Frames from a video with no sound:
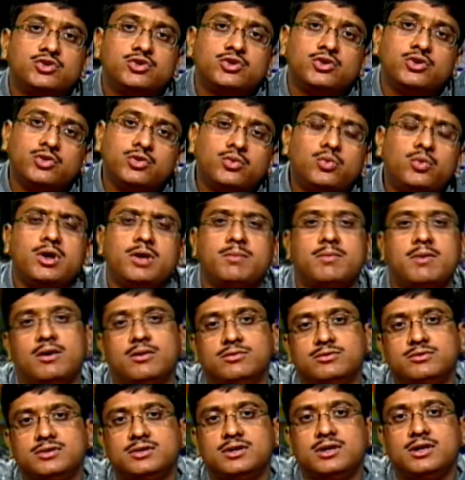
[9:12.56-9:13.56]
know
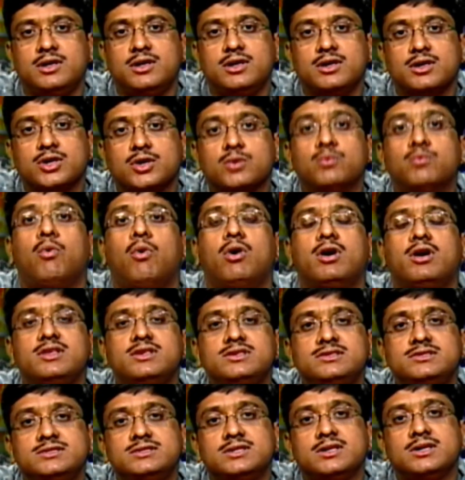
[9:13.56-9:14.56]
about what
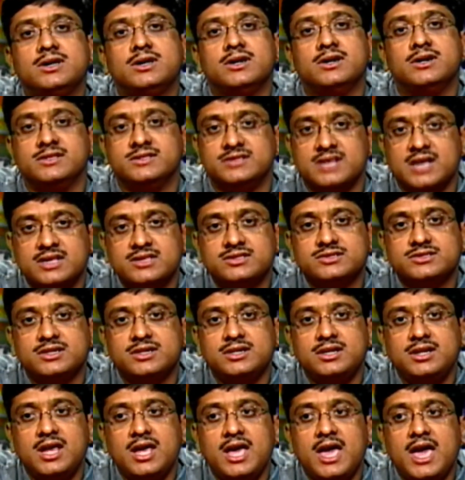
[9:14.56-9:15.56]
is
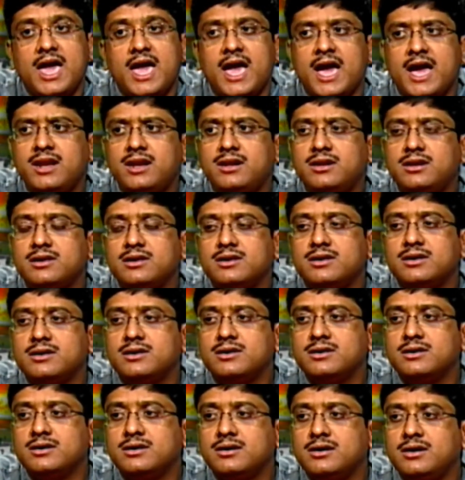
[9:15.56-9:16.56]
disaster and
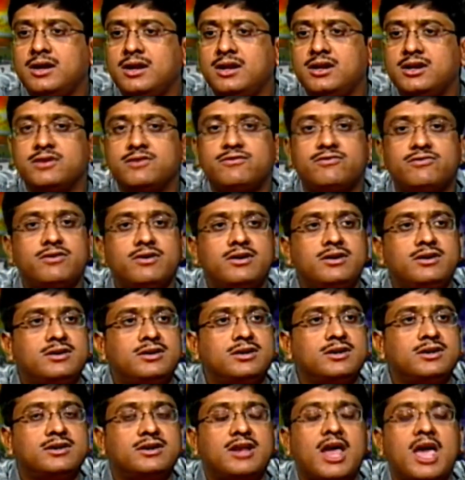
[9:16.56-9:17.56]
in different
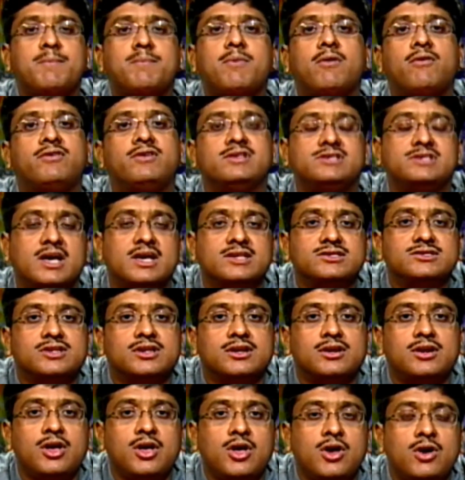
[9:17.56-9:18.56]
type of
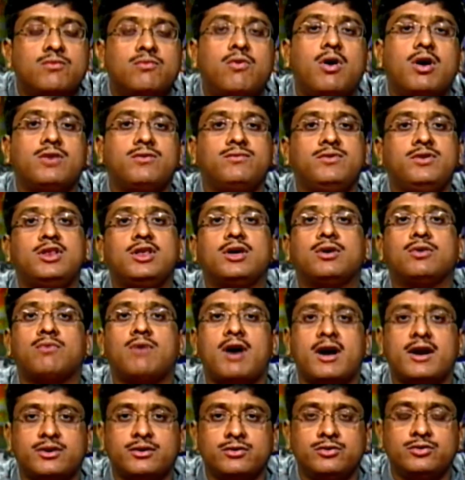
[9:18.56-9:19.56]
disaster what we
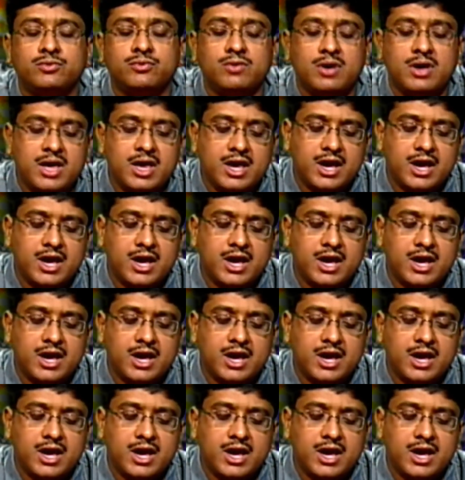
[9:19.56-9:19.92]
require to do.